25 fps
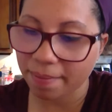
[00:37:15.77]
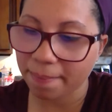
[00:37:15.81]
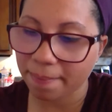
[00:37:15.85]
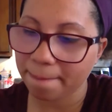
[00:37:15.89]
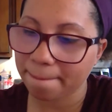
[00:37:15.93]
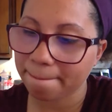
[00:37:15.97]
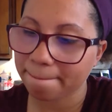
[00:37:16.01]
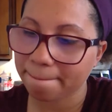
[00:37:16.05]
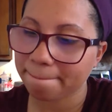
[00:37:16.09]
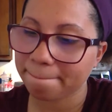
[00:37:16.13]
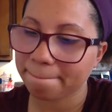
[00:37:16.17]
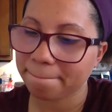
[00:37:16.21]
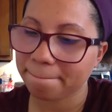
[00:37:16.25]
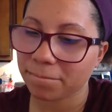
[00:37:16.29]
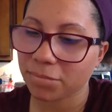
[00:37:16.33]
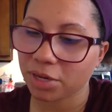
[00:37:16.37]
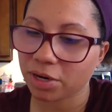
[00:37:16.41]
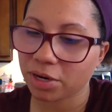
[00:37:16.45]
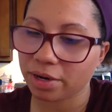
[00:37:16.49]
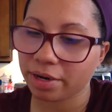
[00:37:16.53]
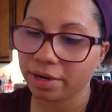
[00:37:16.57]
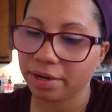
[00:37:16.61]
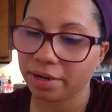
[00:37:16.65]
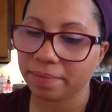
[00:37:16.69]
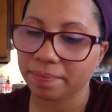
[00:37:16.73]
All
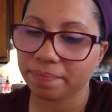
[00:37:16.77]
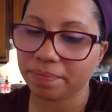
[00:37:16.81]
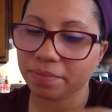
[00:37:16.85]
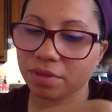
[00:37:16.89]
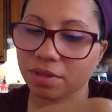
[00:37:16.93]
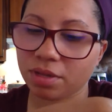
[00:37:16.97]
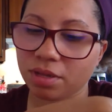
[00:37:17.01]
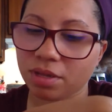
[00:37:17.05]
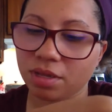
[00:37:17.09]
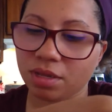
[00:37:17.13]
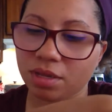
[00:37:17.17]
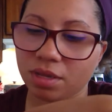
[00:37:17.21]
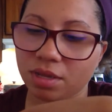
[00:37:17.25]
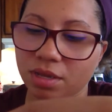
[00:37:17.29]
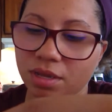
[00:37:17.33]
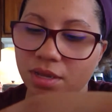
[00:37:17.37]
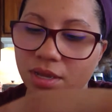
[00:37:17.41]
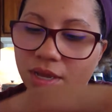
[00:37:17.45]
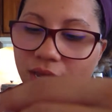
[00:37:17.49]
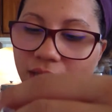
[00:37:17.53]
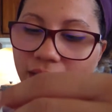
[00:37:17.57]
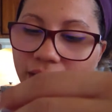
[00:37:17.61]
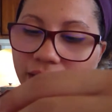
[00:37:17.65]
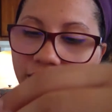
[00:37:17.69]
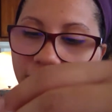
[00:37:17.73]
right.
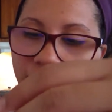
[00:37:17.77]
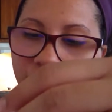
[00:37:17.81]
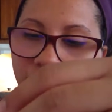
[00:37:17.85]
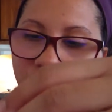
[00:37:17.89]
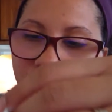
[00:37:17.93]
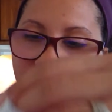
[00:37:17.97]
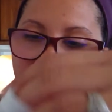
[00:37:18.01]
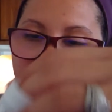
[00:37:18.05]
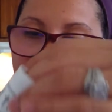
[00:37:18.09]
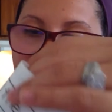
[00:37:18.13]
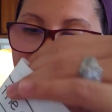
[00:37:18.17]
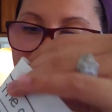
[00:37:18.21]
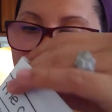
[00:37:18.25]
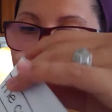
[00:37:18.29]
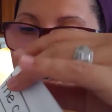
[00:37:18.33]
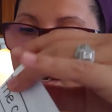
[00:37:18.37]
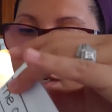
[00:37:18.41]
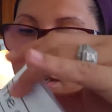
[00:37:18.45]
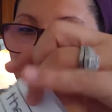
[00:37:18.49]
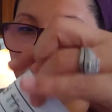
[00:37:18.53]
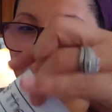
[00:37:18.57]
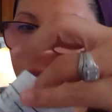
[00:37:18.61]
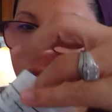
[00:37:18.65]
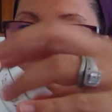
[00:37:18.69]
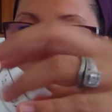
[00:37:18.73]
How
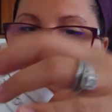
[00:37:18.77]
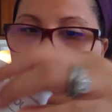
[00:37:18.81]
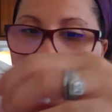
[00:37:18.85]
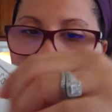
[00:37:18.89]
many